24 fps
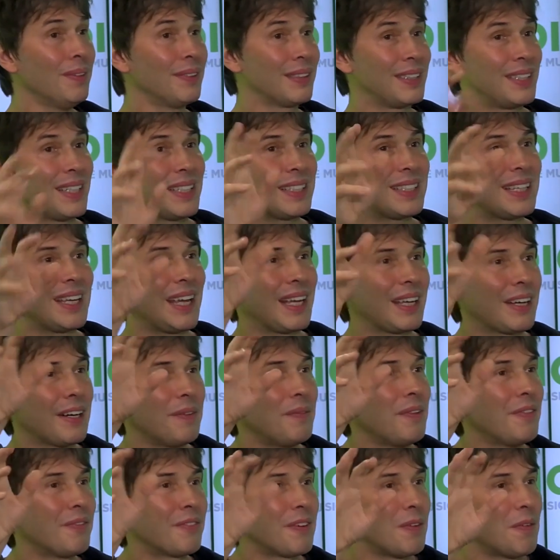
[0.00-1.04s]
because you see it
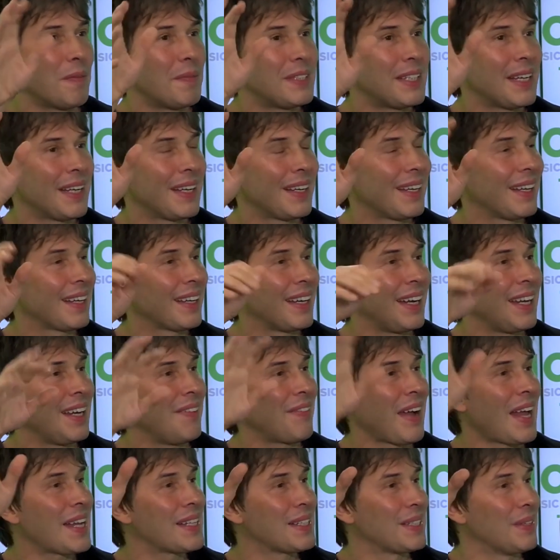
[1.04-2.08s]
coming from a particular kind
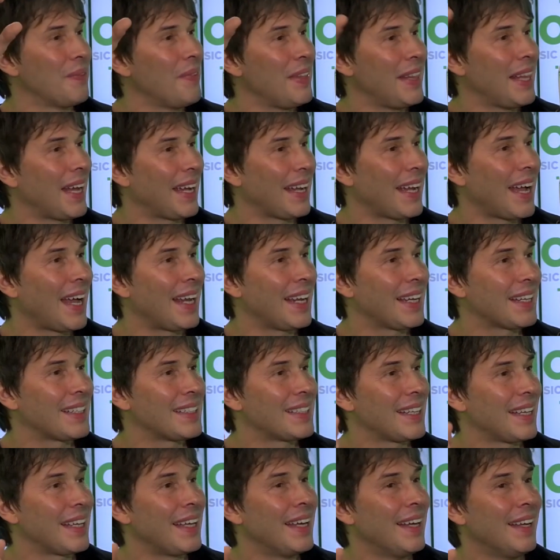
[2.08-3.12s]
of atom in that
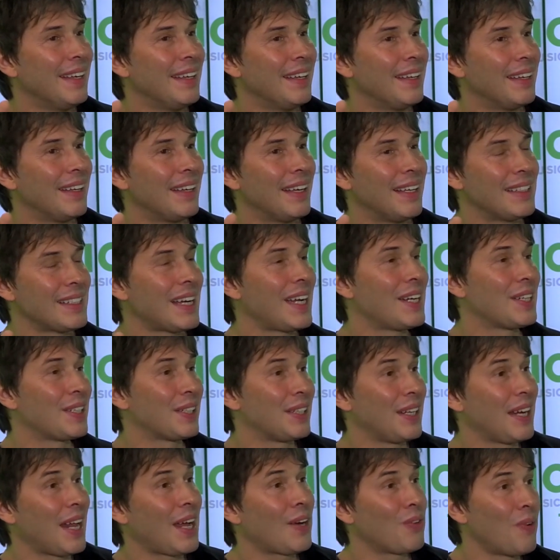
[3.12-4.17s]
galaxy, is
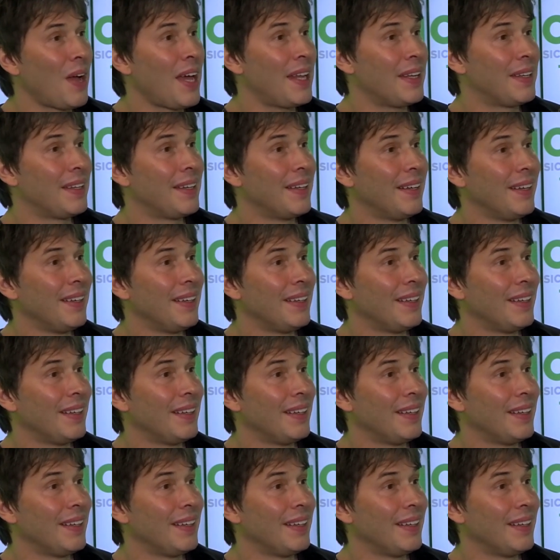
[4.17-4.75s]
actually now red.